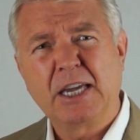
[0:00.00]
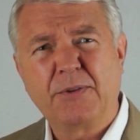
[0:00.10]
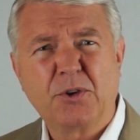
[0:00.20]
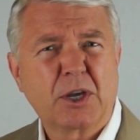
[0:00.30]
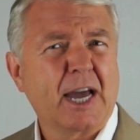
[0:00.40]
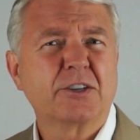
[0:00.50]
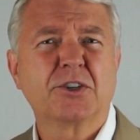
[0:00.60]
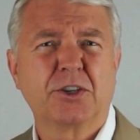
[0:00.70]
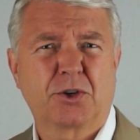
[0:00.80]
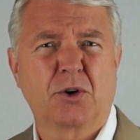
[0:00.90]
If you
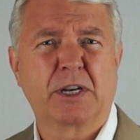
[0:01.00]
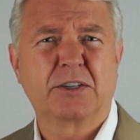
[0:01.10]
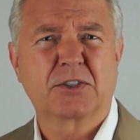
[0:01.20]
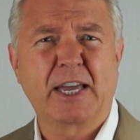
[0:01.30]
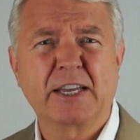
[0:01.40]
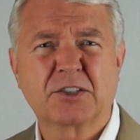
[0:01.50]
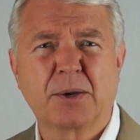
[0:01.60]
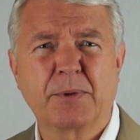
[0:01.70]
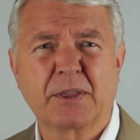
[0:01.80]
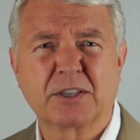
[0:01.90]
catch an attorney saying
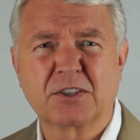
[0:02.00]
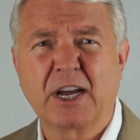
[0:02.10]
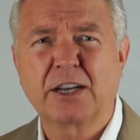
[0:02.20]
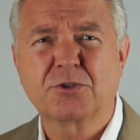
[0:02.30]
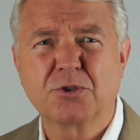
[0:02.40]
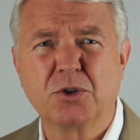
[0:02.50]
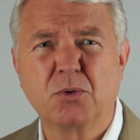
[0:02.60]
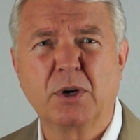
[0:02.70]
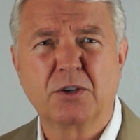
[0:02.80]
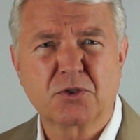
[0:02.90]
something that's not
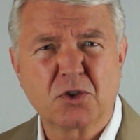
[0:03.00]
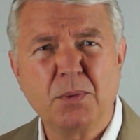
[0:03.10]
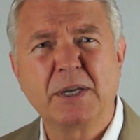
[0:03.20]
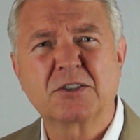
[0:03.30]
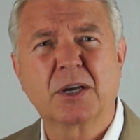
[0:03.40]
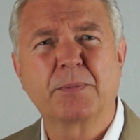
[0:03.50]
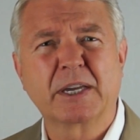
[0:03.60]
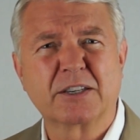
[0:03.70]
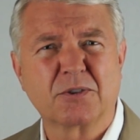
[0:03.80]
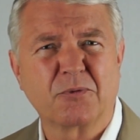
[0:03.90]
true, assuming
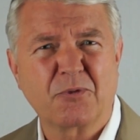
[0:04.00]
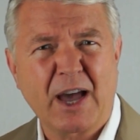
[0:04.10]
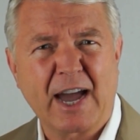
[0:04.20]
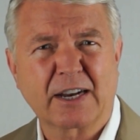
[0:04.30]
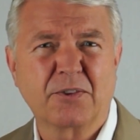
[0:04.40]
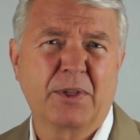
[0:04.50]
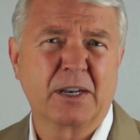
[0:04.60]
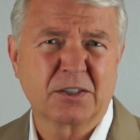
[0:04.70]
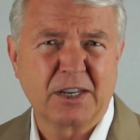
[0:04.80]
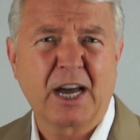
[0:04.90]
something is a fact
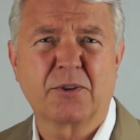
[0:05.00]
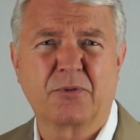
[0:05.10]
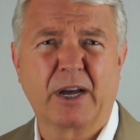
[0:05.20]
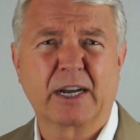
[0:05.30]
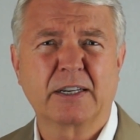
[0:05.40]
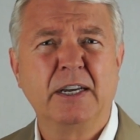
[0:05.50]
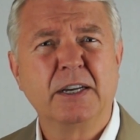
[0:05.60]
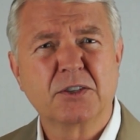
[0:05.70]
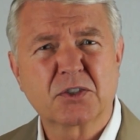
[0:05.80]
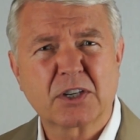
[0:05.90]
that is not a fact,
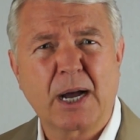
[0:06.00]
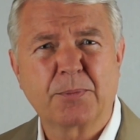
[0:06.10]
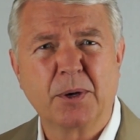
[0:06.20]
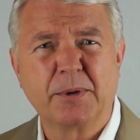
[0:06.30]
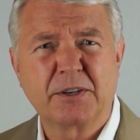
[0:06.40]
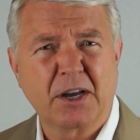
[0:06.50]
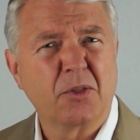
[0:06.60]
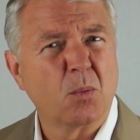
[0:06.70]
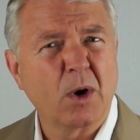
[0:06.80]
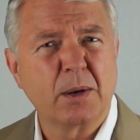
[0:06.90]
stop them and
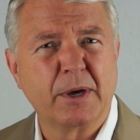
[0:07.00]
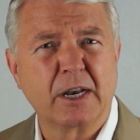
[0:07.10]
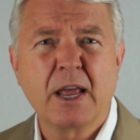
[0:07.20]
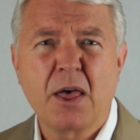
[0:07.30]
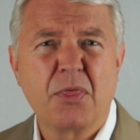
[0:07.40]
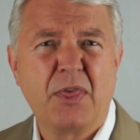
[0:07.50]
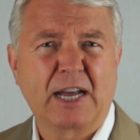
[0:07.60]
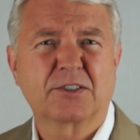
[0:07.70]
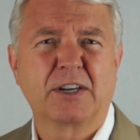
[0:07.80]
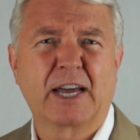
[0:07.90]
tell them, wait a minute,
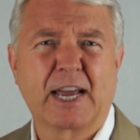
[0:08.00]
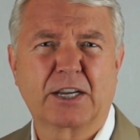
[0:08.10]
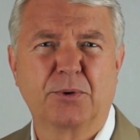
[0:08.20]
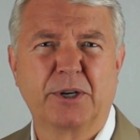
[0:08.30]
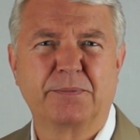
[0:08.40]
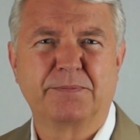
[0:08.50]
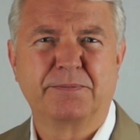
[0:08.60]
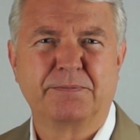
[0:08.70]
that's not accurate.